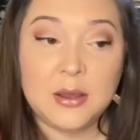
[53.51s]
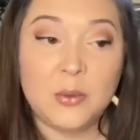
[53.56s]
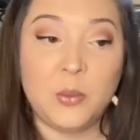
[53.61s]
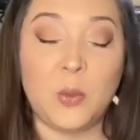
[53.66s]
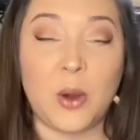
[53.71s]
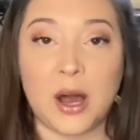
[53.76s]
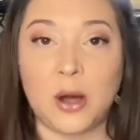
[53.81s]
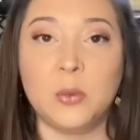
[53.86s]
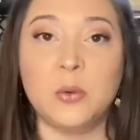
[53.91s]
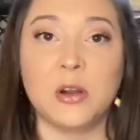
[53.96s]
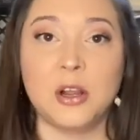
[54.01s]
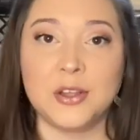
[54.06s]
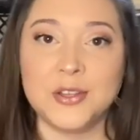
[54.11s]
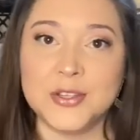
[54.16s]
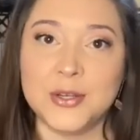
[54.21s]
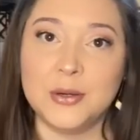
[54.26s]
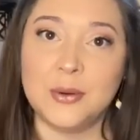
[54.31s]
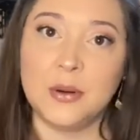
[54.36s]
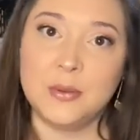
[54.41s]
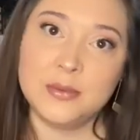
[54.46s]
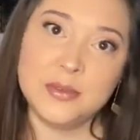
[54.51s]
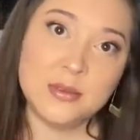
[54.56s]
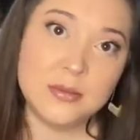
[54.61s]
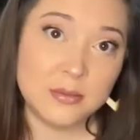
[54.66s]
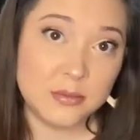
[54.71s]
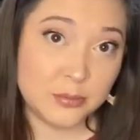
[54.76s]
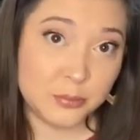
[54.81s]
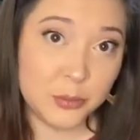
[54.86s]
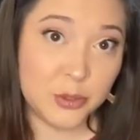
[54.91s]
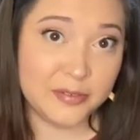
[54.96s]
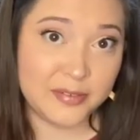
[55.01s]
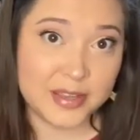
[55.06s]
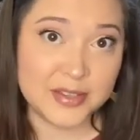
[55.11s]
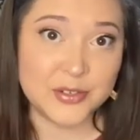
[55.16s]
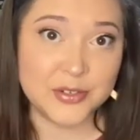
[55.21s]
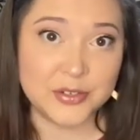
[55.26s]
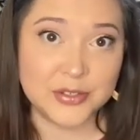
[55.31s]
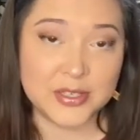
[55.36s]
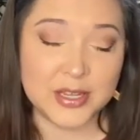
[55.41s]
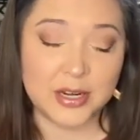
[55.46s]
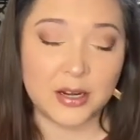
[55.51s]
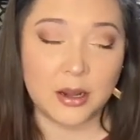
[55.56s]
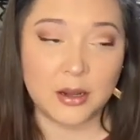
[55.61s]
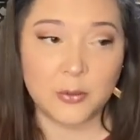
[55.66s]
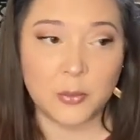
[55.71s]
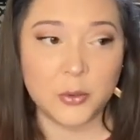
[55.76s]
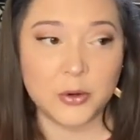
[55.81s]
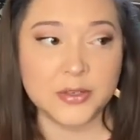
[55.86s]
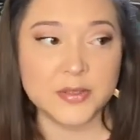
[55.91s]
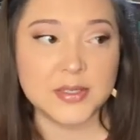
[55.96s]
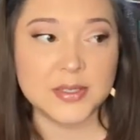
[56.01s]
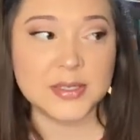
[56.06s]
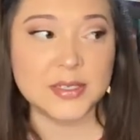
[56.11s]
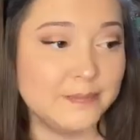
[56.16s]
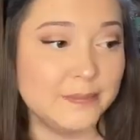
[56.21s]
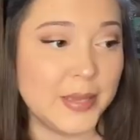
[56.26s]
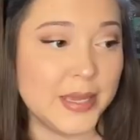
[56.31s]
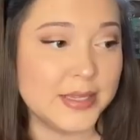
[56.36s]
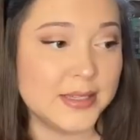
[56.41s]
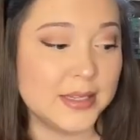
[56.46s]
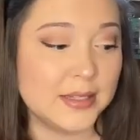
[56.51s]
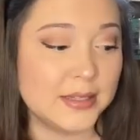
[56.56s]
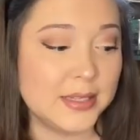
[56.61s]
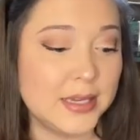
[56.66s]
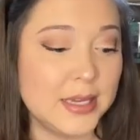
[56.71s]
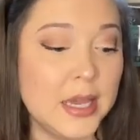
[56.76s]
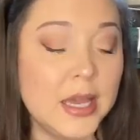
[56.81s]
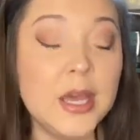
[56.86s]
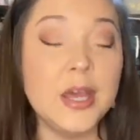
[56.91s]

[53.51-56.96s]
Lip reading: while we're also professors at Hogwarts, basically.